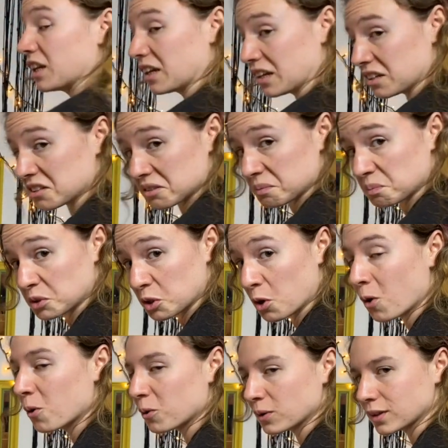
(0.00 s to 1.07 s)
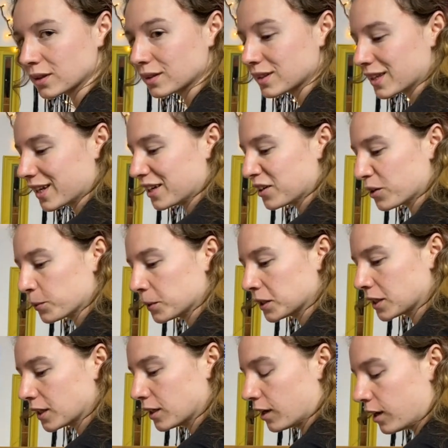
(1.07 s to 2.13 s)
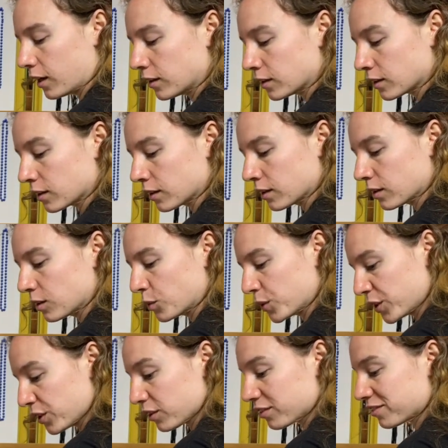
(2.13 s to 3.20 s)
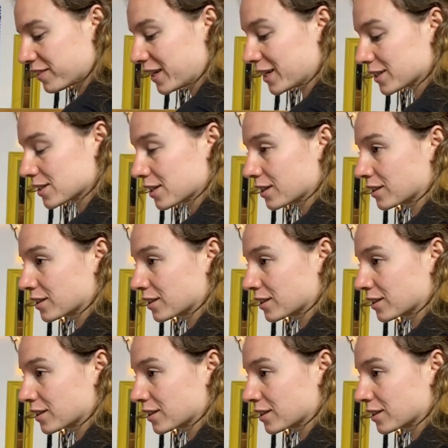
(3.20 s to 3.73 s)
is to hold the thing you're working on with your feet.